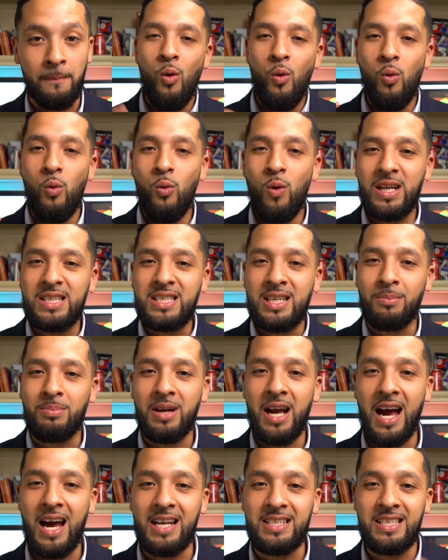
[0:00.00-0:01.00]
What's up,
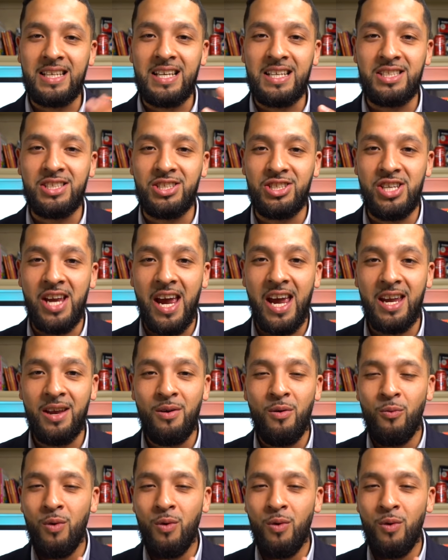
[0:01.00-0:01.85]
guys? It's Jay.